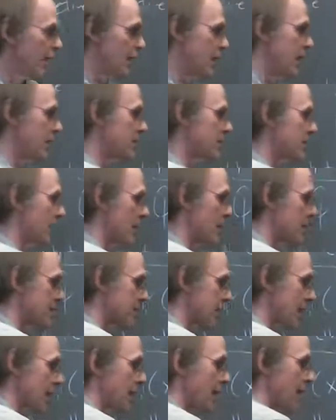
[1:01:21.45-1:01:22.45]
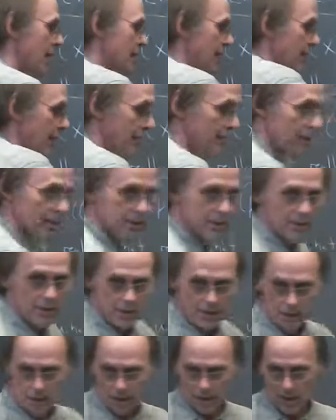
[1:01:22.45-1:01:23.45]
and psi dagger have this
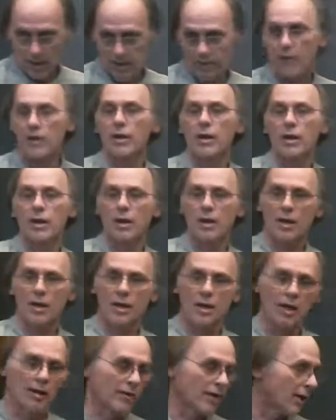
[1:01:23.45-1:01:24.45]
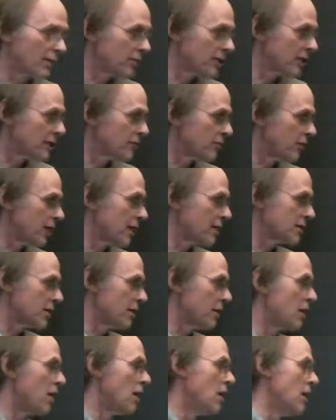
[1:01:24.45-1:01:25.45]
kind of commutation
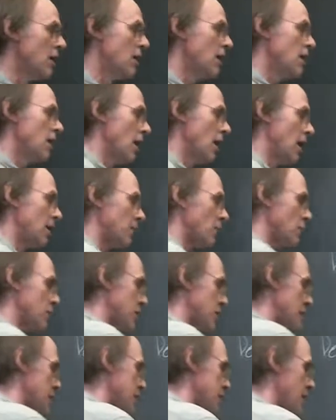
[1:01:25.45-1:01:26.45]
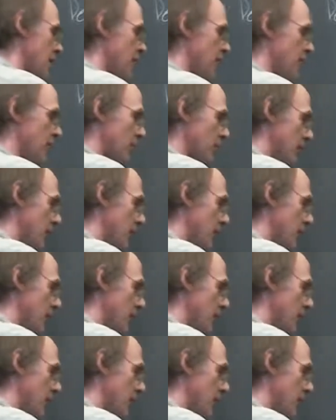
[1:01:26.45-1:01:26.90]
relation, and which is in